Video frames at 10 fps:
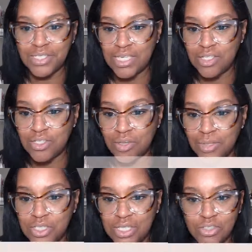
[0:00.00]
Thank you so
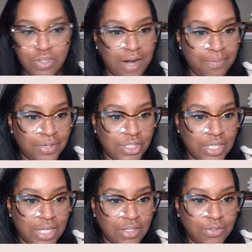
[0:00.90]
much, Andrea. I
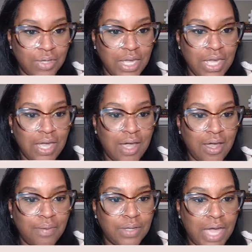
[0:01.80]
appreciate you.
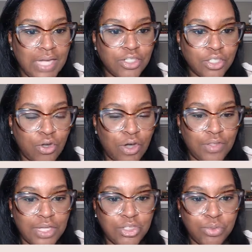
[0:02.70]
I just caught the
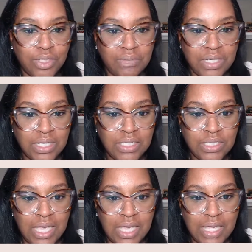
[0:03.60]
last 20 minutes
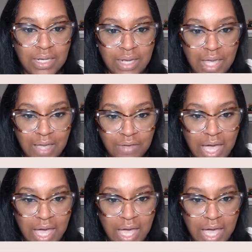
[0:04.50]
and have